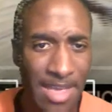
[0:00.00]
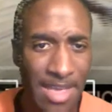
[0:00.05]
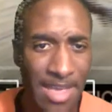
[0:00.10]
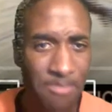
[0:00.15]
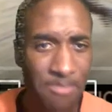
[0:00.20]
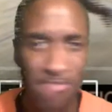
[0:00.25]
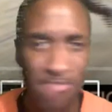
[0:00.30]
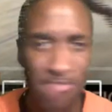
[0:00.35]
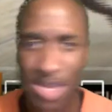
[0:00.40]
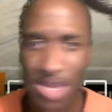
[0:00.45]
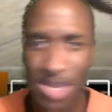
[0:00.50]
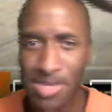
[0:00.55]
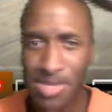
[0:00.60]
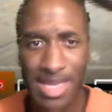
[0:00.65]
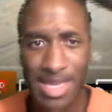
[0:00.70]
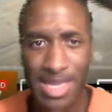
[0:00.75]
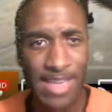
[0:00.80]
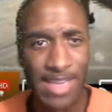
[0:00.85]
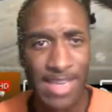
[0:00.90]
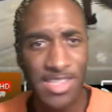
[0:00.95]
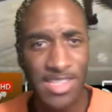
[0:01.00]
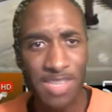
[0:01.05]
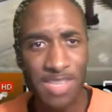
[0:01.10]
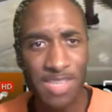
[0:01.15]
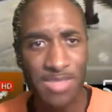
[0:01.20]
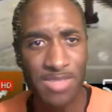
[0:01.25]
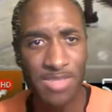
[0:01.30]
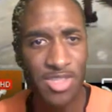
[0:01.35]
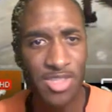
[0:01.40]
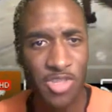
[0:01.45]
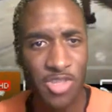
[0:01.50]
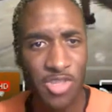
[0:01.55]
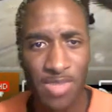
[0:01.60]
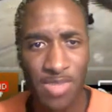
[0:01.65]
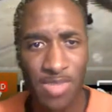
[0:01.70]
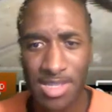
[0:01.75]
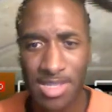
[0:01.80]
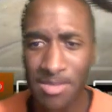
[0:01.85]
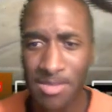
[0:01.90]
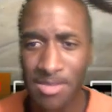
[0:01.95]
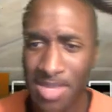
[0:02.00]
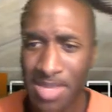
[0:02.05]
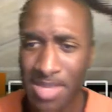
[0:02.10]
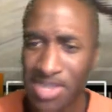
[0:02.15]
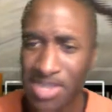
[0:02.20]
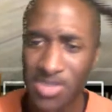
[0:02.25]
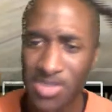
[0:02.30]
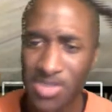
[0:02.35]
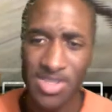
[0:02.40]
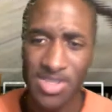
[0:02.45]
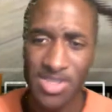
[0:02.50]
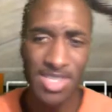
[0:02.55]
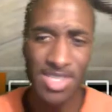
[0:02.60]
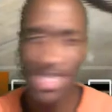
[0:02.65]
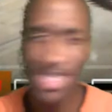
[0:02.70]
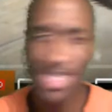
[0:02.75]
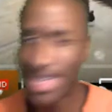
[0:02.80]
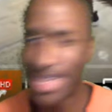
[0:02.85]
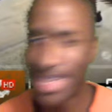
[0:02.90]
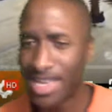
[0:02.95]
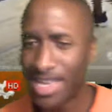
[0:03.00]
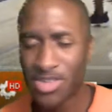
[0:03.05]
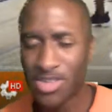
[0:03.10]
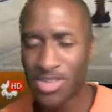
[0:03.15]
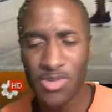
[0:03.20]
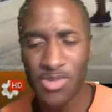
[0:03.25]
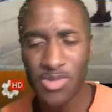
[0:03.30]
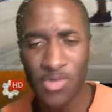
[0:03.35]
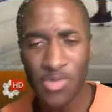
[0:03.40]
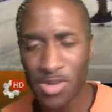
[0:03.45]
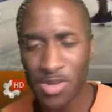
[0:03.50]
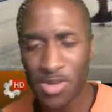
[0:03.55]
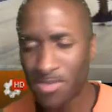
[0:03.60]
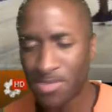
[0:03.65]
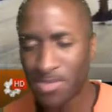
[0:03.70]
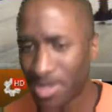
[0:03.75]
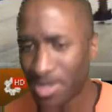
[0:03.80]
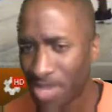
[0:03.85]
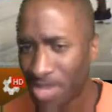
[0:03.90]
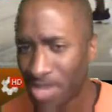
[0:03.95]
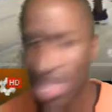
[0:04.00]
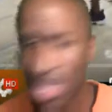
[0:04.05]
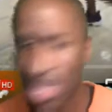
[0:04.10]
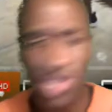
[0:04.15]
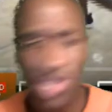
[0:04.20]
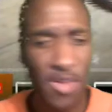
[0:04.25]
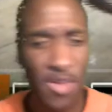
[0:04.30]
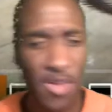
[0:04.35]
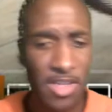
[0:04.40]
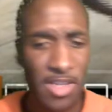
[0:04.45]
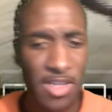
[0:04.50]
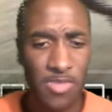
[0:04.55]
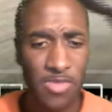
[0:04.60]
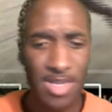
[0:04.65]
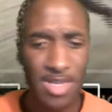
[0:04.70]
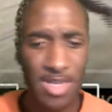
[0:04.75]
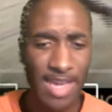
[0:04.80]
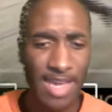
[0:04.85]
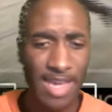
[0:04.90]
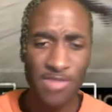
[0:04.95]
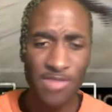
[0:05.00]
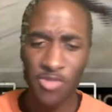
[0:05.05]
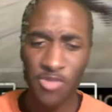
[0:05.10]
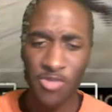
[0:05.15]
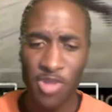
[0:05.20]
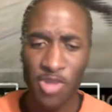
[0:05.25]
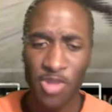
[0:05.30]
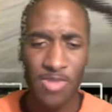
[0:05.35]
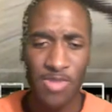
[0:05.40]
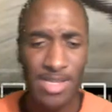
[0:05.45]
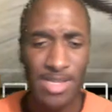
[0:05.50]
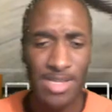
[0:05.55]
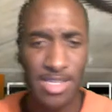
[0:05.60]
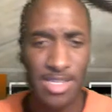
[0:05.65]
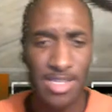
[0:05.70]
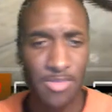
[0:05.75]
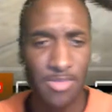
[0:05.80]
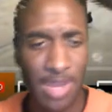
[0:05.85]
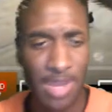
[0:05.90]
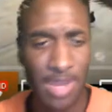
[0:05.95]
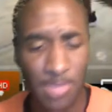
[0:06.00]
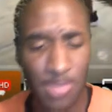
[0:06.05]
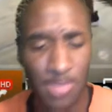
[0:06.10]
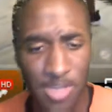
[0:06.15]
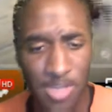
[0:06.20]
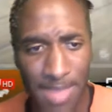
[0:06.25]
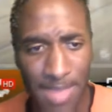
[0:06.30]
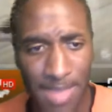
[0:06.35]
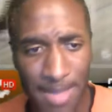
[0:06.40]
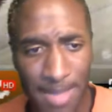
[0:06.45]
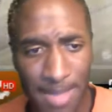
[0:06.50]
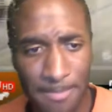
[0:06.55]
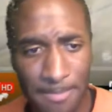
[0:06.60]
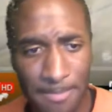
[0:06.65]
Maybe it has something to do with the bleachers and the layout of the court, but you always want to have the throw ins in the proper spot.